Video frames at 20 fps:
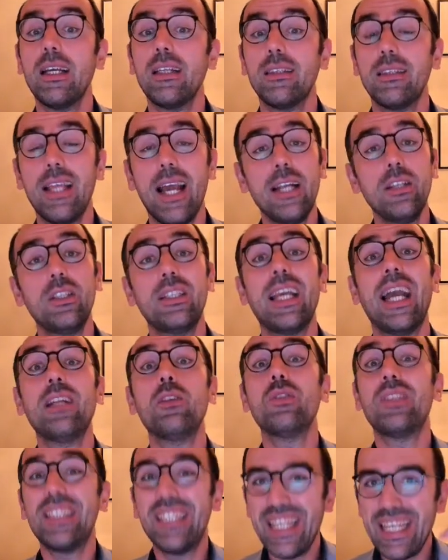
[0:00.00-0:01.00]
Then can you
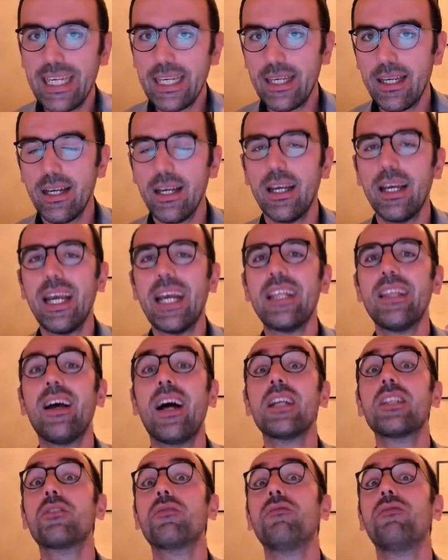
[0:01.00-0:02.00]
see a
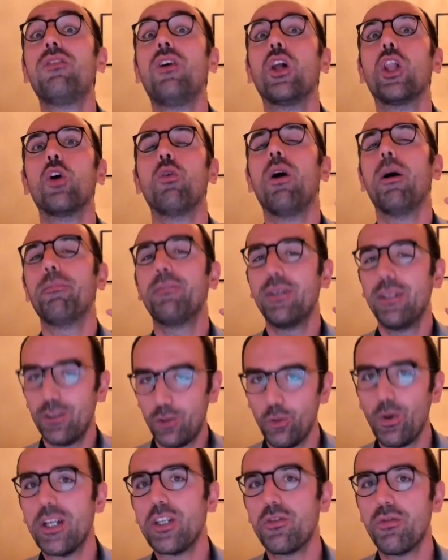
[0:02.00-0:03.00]
nice follow-up
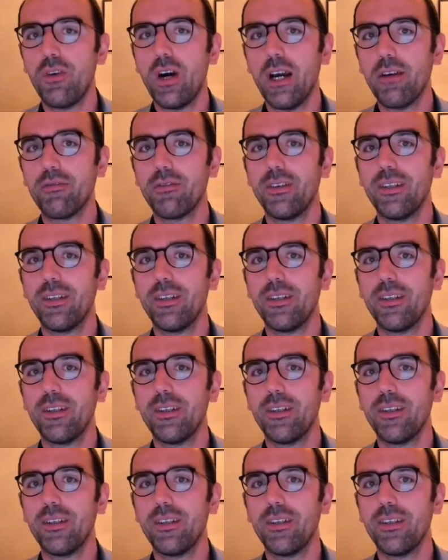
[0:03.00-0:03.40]
to h5?